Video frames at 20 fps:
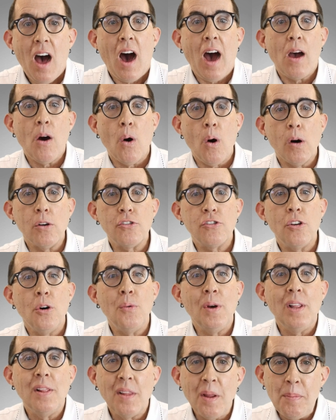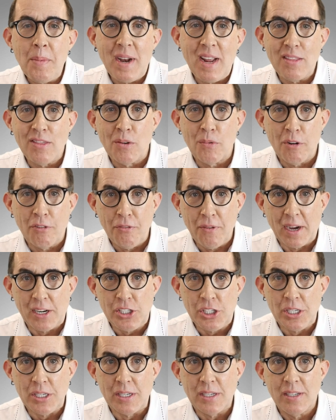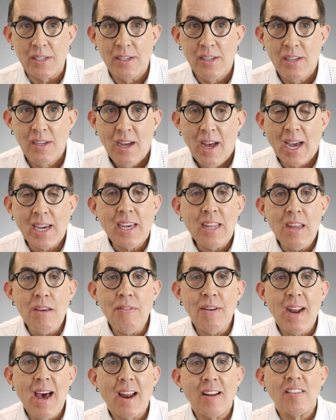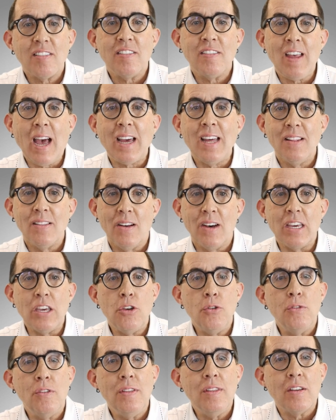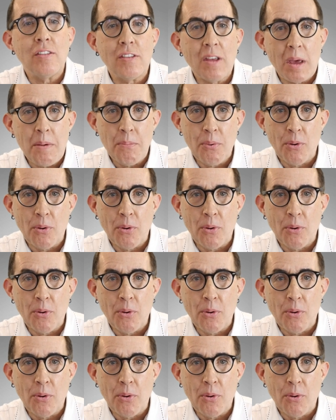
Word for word: I also eliminate the reflection. I can even add a second light using the same